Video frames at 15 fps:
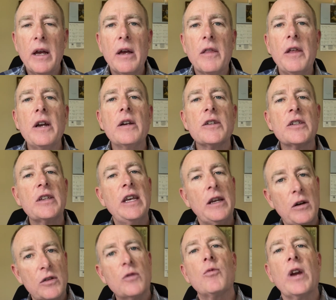There's, he
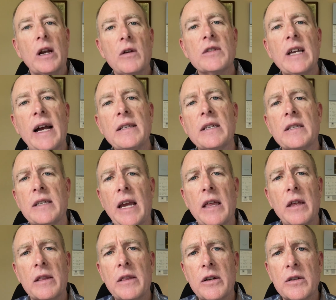goes, Ric goes on to say
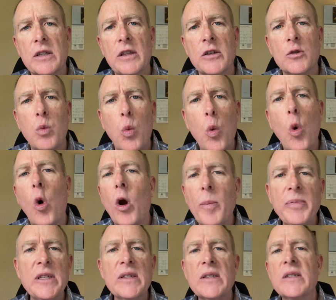that there's this
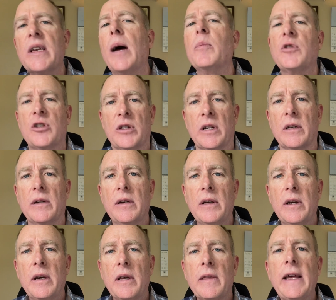warped assumption
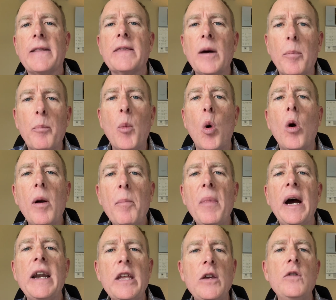that the more
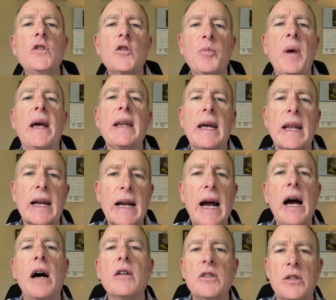money you spend on a
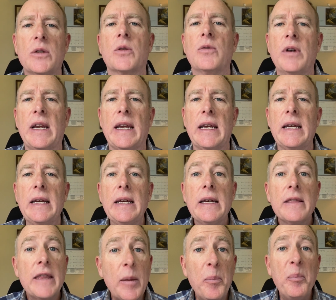college degree,
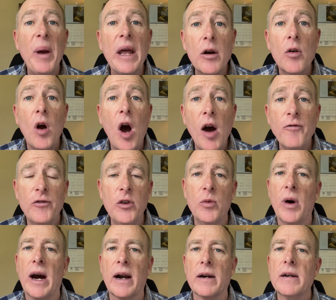the better off
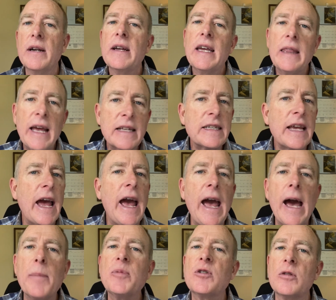you are. And that's
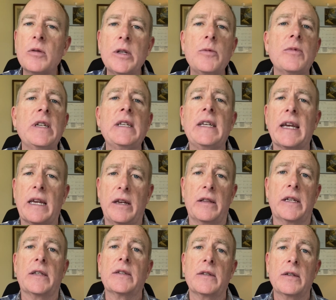absolutely
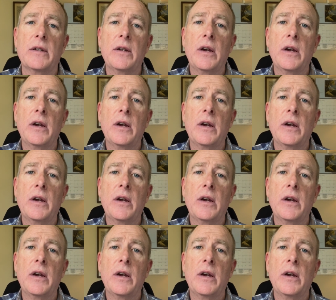ridiculous.